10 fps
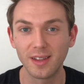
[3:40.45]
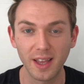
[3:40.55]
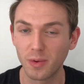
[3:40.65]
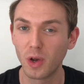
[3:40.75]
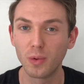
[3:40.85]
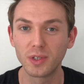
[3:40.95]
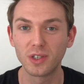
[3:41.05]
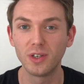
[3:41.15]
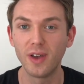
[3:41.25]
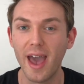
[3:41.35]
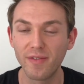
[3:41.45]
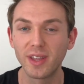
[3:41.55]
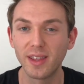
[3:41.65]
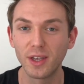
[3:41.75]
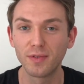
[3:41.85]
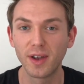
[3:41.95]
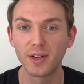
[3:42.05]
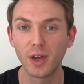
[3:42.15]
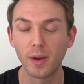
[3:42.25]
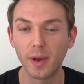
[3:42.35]
like we always do, everything that you
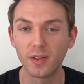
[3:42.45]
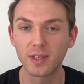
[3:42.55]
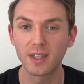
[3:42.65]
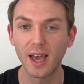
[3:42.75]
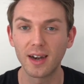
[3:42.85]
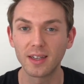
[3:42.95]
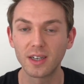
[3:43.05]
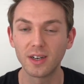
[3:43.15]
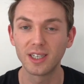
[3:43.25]
found out about this character,